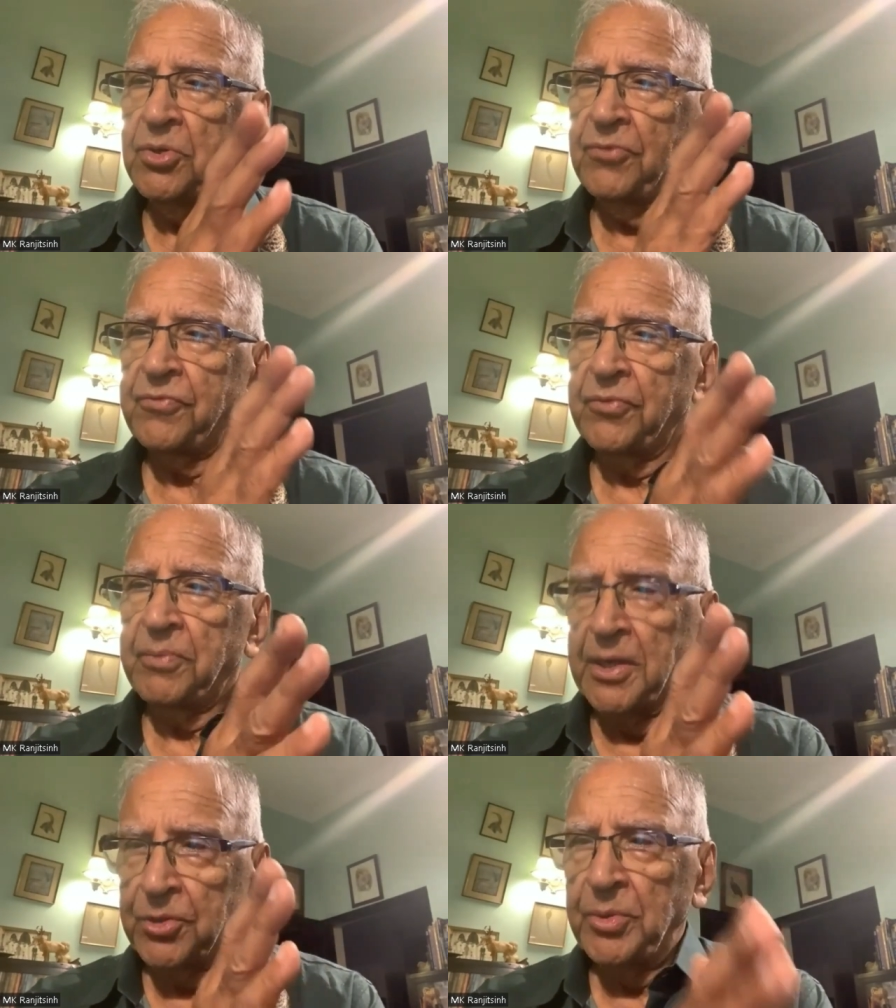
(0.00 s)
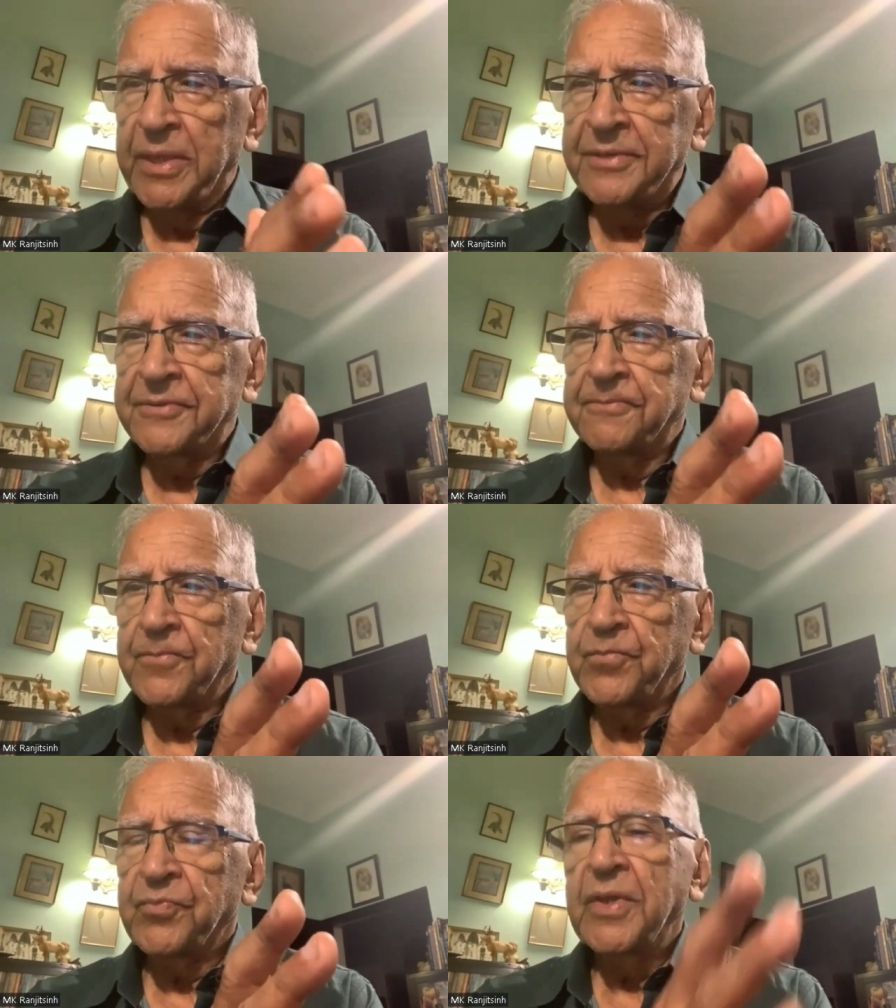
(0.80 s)
of ungulates,
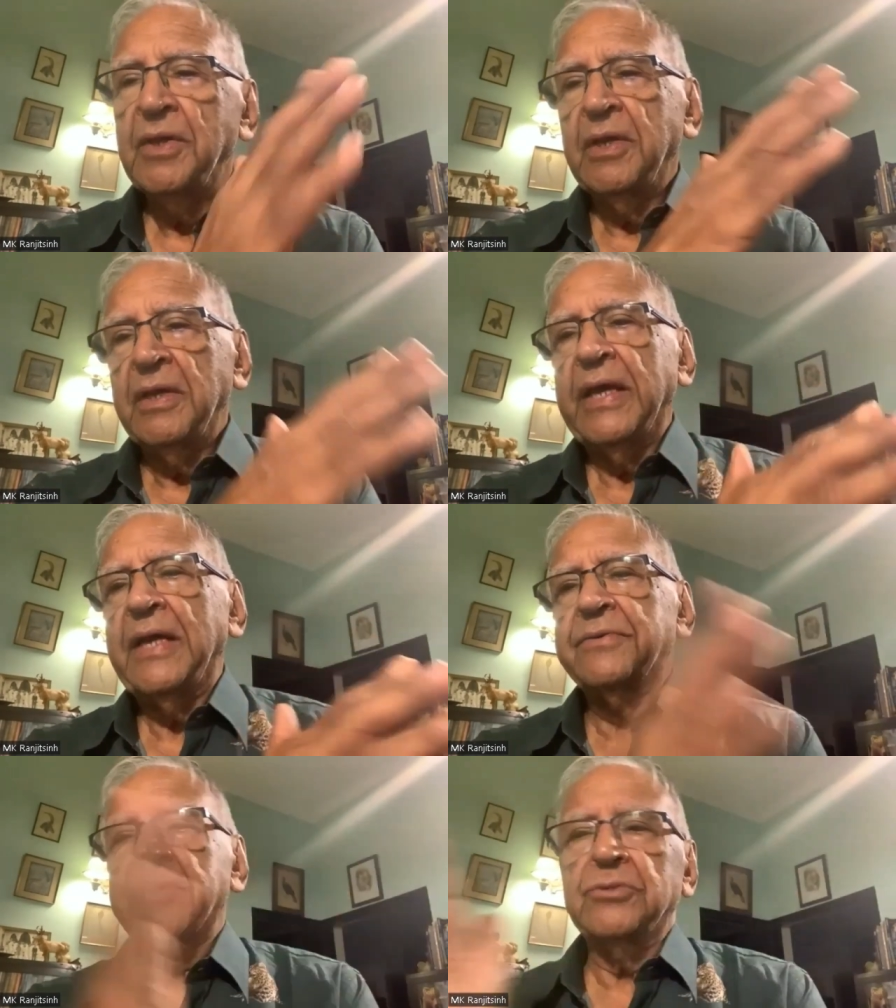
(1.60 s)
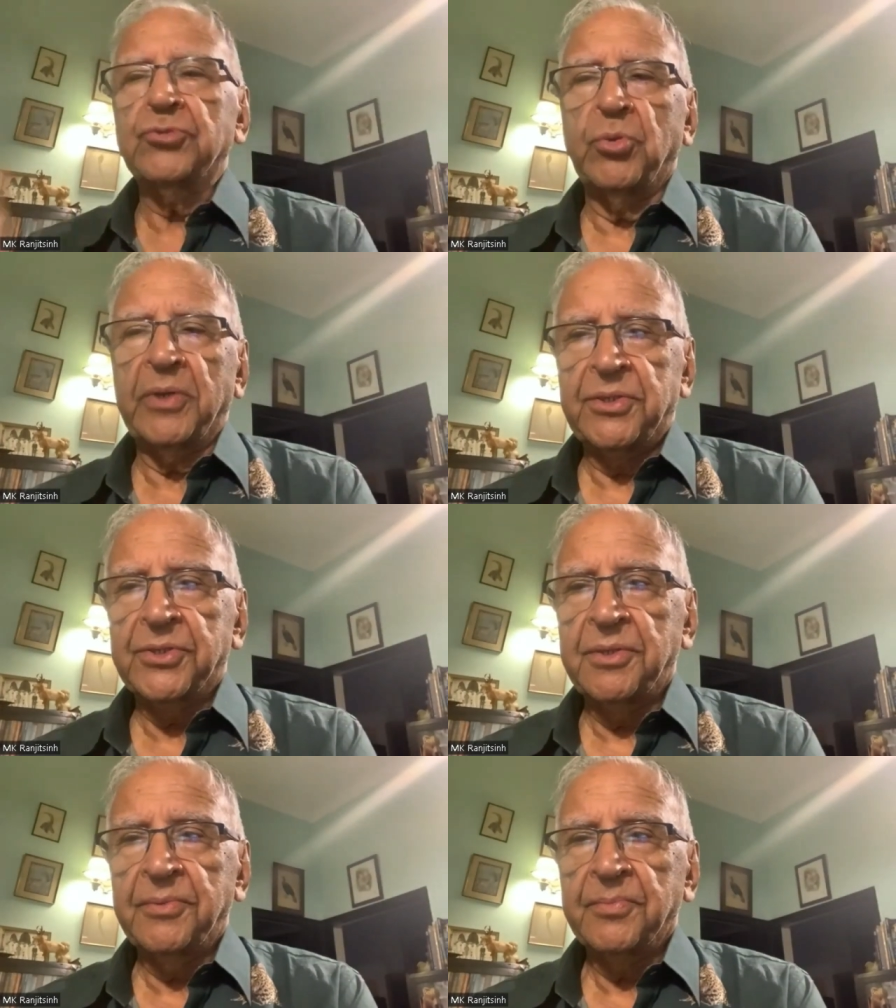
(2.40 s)
and
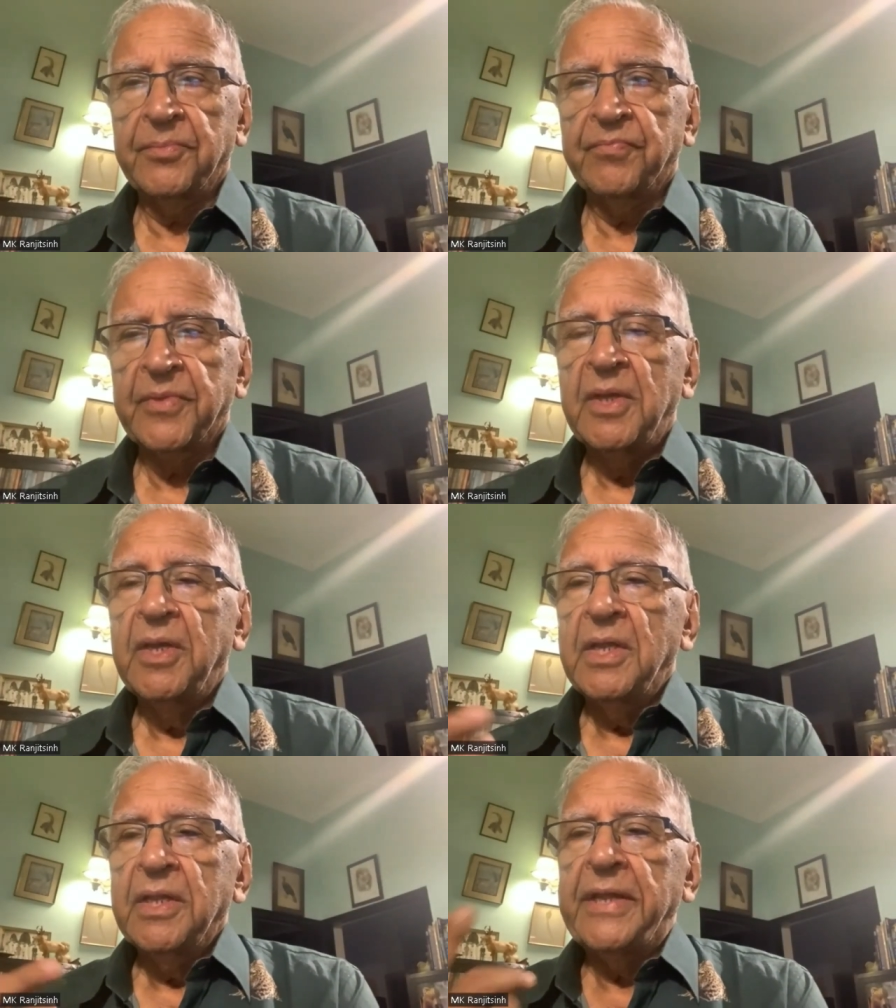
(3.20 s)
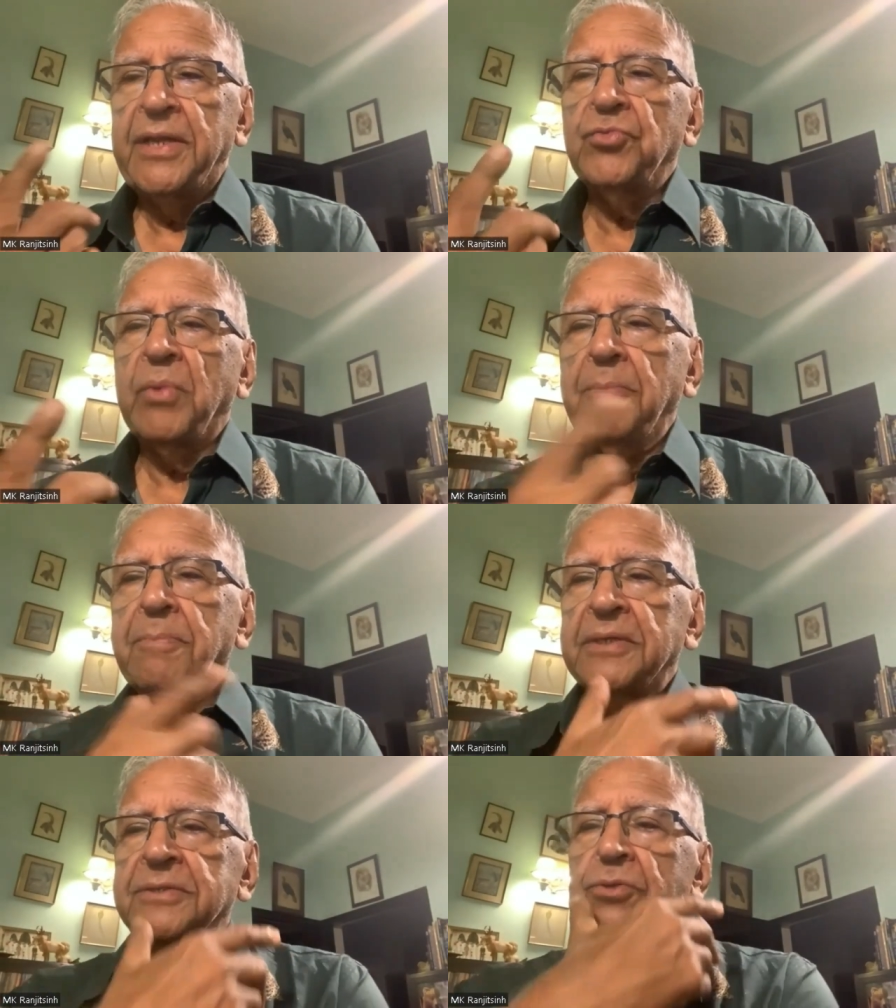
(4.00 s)
translocation there is one
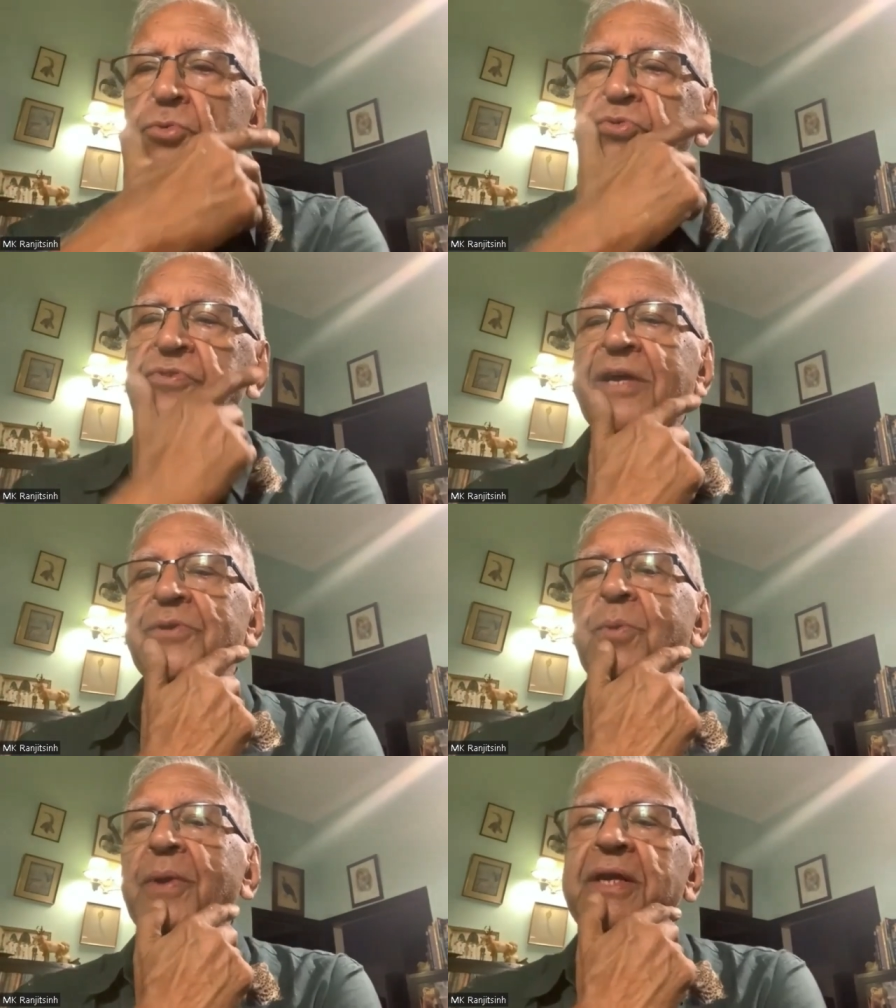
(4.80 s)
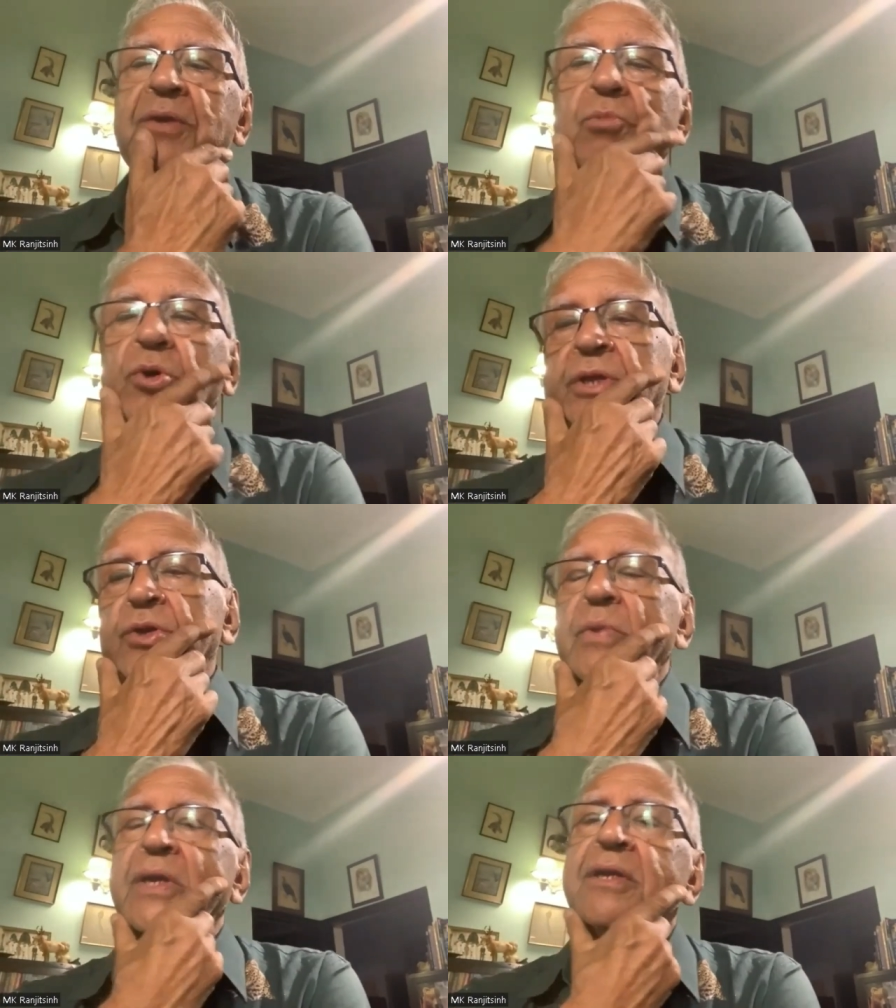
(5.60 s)
person who's translocated more
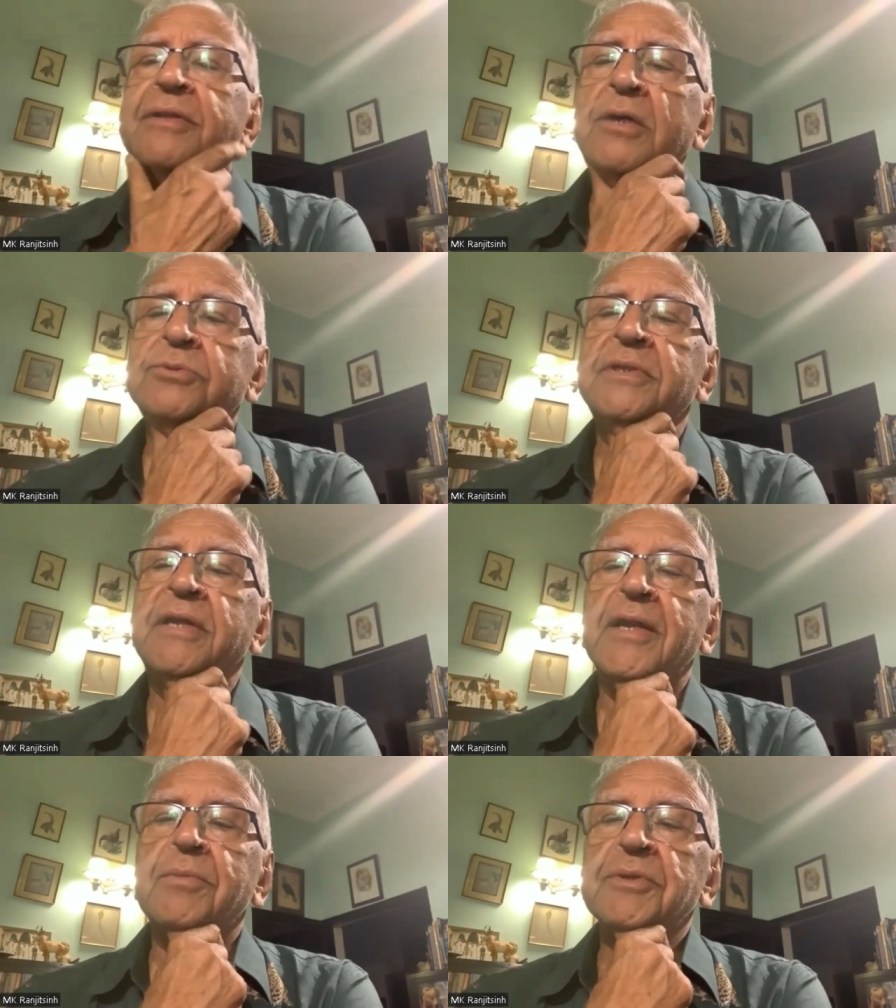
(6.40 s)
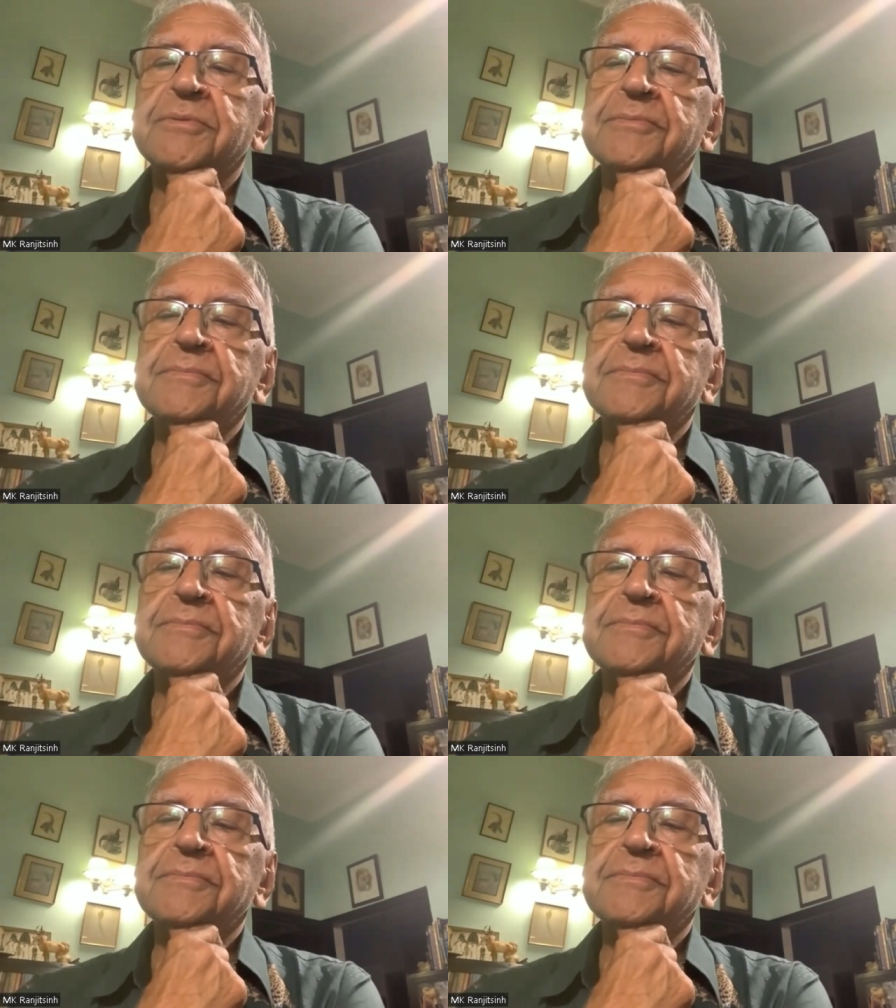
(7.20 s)
than 20,000 animals.